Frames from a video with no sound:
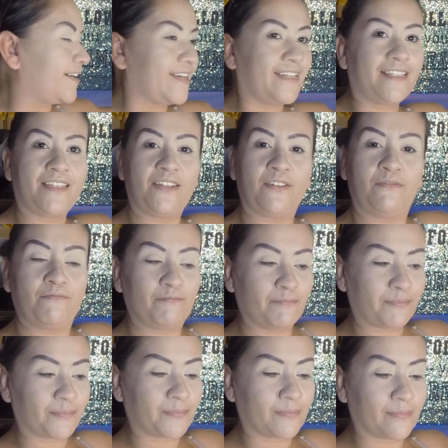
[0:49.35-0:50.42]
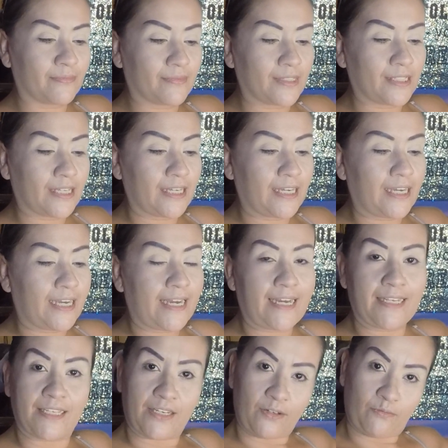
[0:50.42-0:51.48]
He's new.
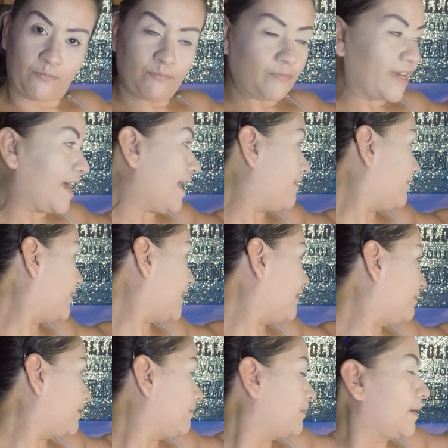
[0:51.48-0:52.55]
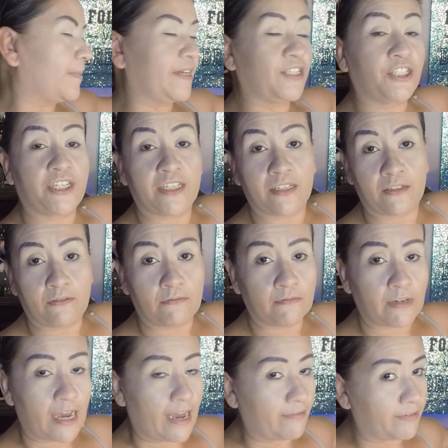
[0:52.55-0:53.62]
He's new. I haven't named him. I mean, she's new.
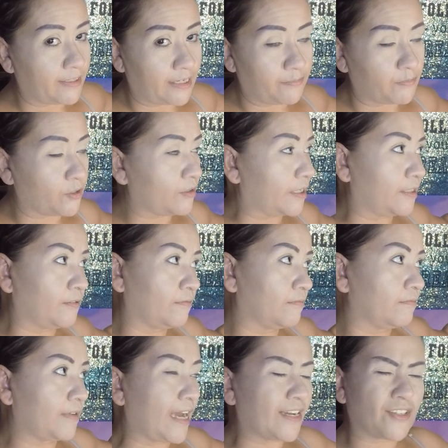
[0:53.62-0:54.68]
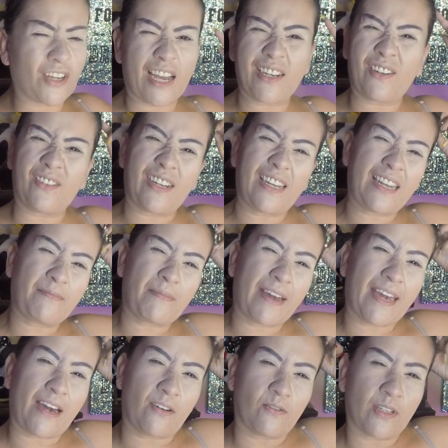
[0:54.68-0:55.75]
I haven't named her. I don't name my
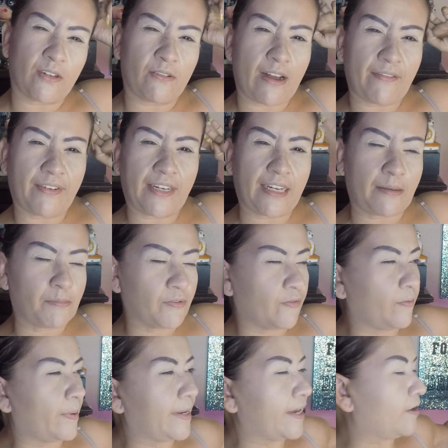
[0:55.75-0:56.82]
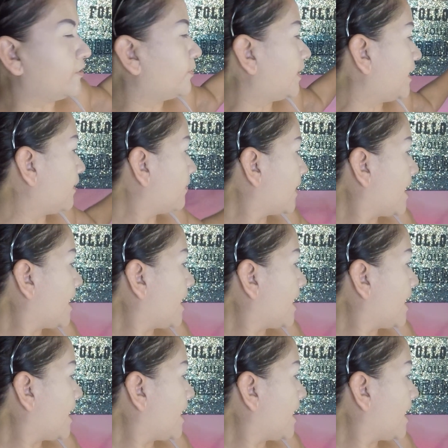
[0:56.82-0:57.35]
cows. I don't have any names for my cows right now.